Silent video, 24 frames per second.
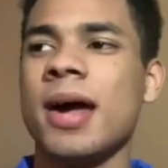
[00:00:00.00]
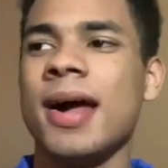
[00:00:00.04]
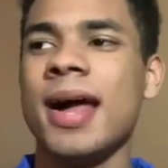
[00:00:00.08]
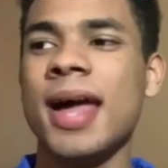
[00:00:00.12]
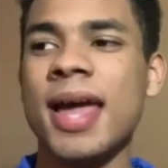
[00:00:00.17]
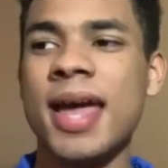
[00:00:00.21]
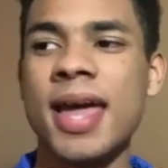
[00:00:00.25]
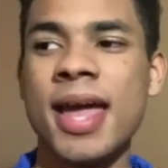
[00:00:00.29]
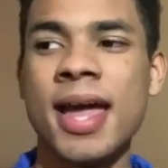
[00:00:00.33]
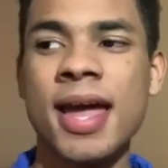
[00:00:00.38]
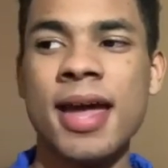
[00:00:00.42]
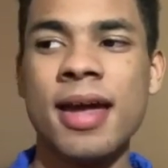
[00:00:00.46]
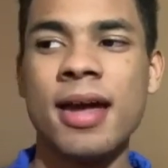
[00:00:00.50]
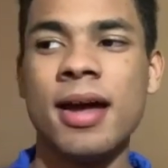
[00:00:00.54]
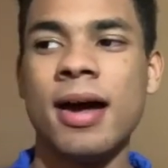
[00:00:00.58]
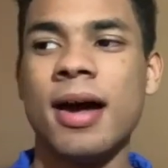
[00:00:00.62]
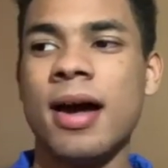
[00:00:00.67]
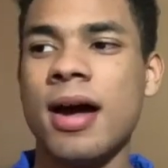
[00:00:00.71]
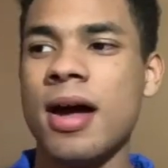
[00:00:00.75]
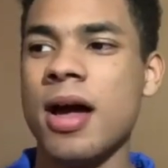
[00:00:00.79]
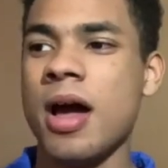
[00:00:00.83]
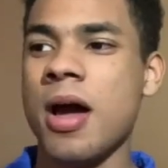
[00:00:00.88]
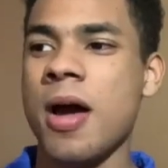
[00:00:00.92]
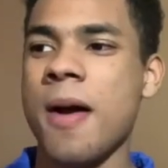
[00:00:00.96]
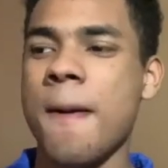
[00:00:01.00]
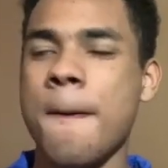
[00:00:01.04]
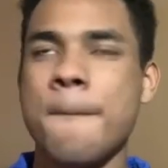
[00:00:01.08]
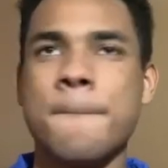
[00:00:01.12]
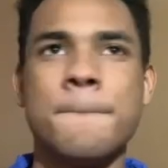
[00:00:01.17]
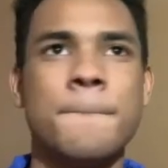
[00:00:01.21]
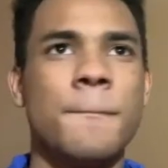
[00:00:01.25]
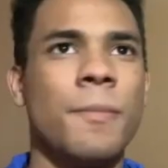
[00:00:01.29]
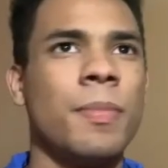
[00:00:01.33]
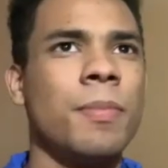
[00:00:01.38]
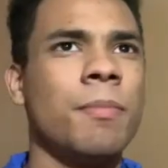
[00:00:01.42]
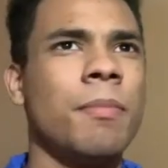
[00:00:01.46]
And
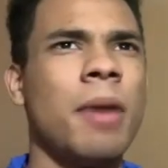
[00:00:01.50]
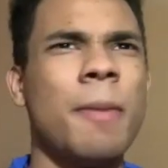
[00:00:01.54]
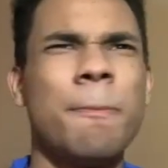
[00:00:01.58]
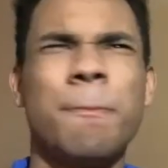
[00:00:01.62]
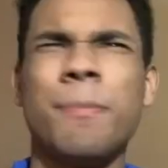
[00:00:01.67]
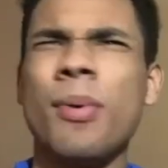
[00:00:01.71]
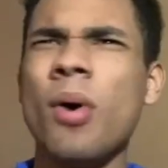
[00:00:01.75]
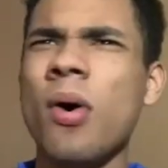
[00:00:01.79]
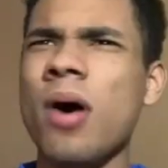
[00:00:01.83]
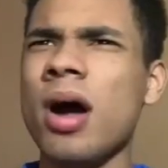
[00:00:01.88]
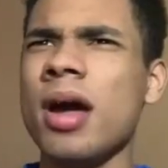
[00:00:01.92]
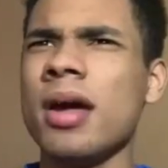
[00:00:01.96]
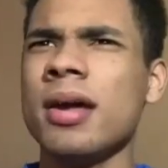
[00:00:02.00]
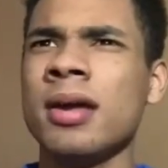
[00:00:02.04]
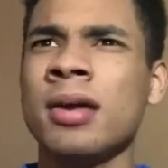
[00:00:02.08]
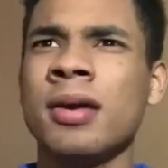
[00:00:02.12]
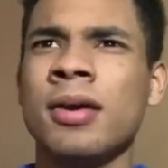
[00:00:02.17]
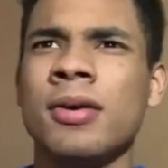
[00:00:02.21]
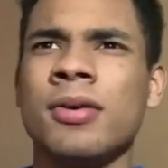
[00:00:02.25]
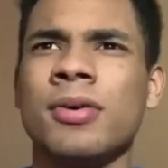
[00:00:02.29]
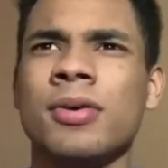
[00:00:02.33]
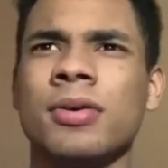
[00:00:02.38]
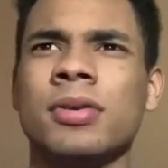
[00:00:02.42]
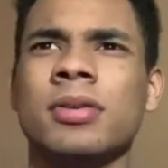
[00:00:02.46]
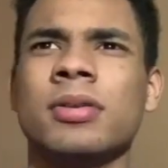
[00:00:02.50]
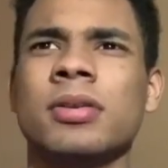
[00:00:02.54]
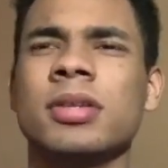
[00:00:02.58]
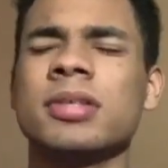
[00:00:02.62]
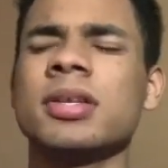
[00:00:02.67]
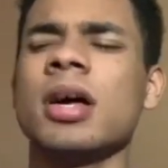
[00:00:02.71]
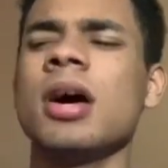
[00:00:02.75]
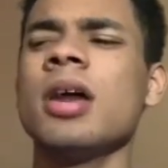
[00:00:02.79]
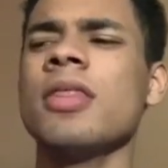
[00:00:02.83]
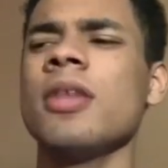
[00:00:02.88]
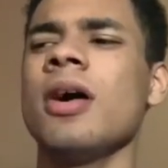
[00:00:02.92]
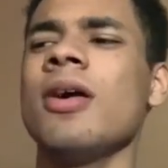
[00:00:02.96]
my boy, this
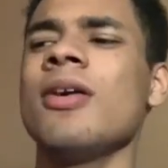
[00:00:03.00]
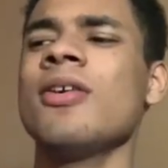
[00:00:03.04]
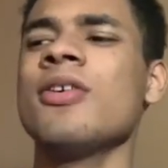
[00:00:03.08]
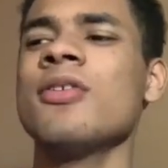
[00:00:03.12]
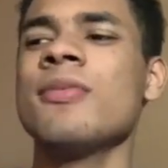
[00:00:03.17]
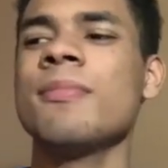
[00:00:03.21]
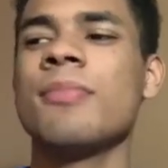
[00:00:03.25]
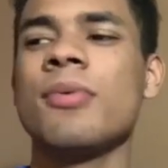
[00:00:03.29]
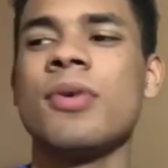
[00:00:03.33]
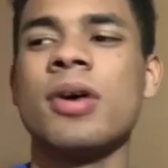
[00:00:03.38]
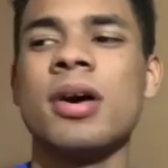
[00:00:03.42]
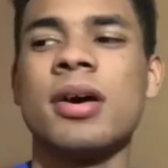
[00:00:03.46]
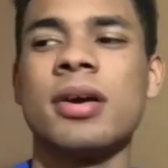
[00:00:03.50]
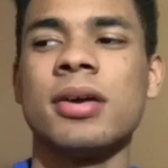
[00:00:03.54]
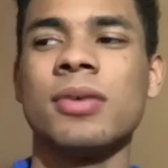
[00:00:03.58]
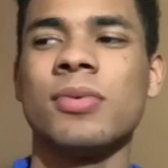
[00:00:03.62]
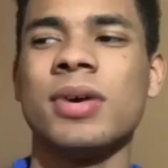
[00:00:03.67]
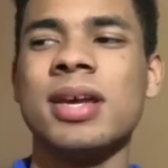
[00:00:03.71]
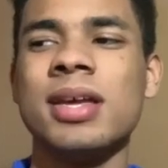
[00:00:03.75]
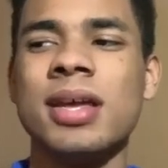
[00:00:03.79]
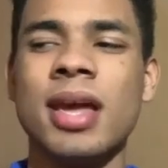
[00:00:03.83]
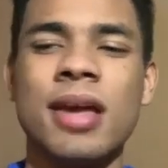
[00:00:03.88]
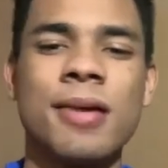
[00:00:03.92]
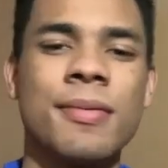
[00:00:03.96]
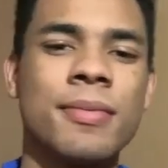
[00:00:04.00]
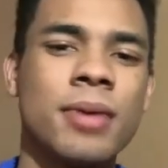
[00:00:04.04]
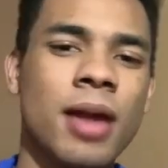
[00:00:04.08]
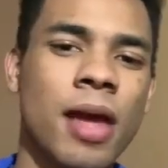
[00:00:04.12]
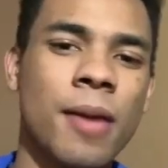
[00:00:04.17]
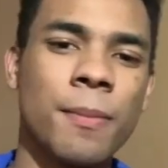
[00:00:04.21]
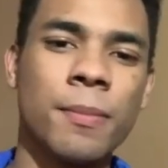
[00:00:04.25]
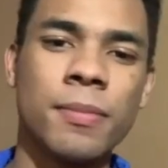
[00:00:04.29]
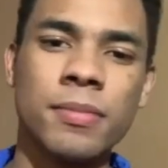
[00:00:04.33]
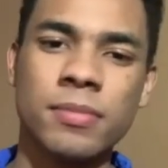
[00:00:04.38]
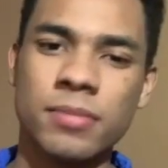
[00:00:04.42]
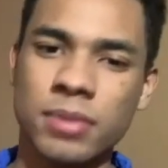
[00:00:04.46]
other homeboy, well, he ain't
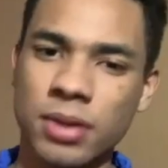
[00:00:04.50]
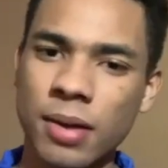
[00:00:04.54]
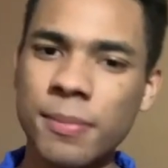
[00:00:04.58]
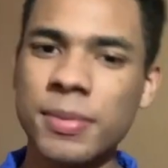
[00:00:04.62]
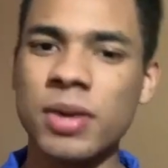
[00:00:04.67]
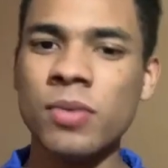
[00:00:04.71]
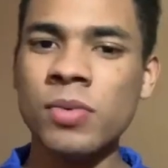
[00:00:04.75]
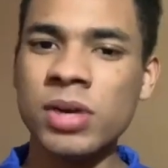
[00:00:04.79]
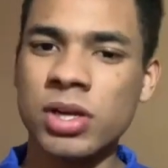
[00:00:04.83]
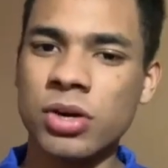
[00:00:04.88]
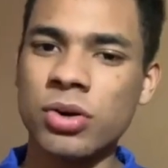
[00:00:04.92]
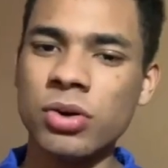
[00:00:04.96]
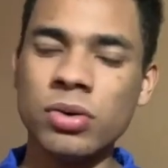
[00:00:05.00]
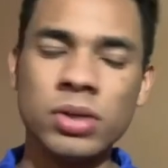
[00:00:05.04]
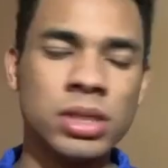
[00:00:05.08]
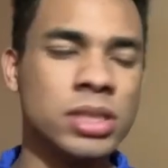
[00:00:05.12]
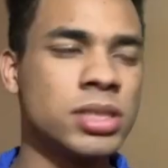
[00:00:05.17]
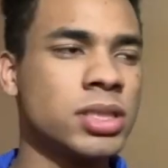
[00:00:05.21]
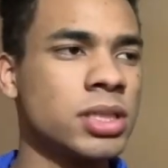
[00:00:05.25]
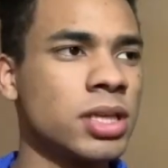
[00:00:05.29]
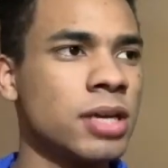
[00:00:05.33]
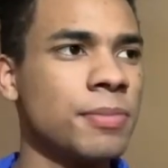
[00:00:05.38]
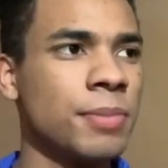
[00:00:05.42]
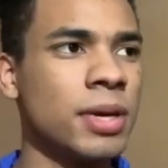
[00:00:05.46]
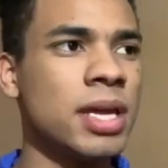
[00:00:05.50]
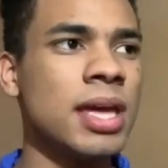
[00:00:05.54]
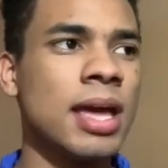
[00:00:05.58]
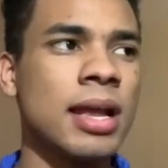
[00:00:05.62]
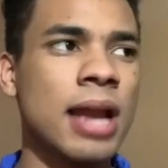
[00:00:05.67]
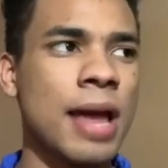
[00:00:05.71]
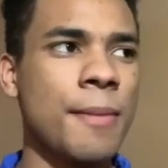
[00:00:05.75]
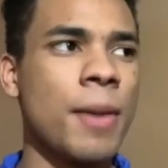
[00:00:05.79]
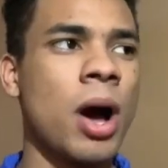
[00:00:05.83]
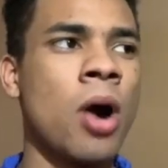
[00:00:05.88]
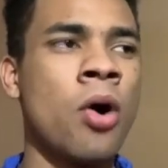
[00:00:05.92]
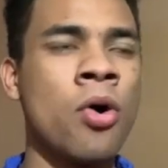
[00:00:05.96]
like, I mean, we cool as shit, but he ain't
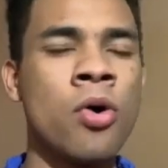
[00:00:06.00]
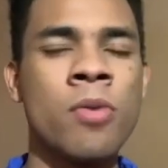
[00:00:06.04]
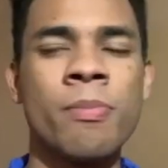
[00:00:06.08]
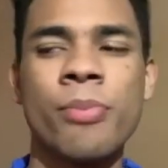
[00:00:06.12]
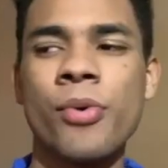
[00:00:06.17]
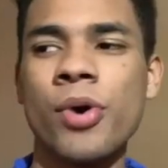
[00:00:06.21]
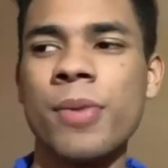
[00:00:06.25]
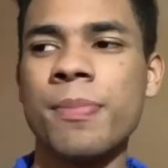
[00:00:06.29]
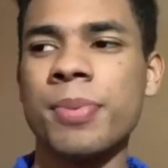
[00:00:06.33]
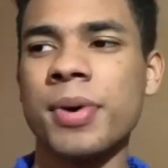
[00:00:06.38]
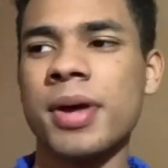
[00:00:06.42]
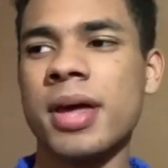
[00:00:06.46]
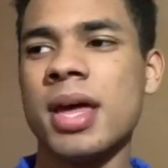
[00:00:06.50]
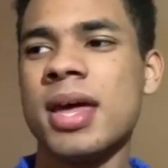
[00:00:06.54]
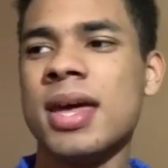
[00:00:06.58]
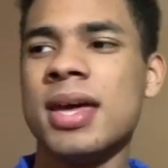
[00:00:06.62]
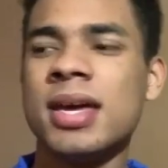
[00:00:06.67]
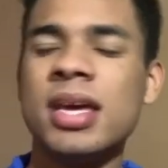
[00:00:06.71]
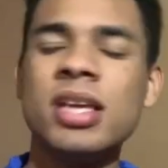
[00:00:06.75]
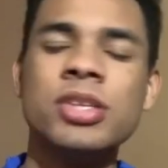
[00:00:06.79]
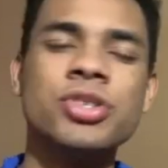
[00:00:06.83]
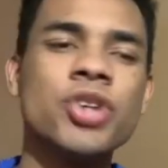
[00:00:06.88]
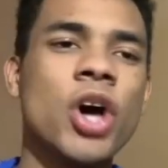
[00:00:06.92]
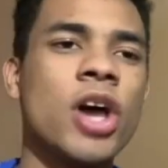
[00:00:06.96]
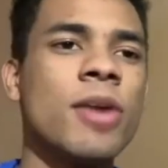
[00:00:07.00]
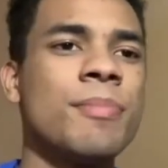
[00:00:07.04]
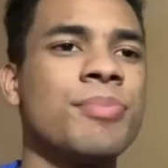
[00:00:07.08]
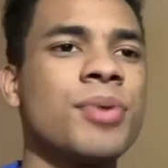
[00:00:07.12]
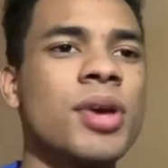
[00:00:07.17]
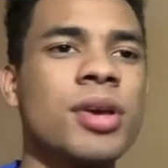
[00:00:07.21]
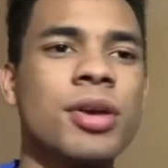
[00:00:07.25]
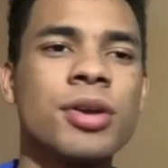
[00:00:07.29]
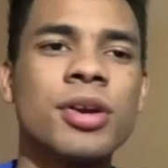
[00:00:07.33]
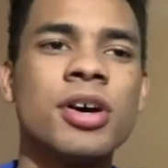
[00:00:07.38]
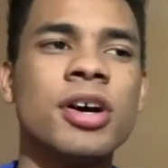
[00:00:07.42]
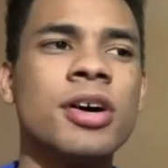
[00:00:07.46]
like my homeboy, but he trying to
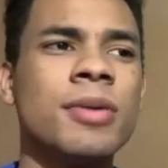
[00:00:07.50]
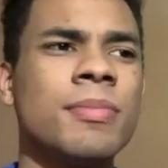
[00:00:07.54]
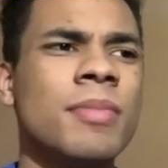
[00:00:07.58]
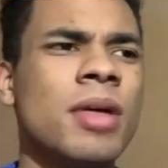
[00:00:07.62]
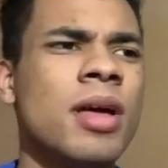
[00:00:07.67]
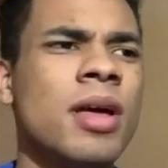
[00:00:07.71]
break it up.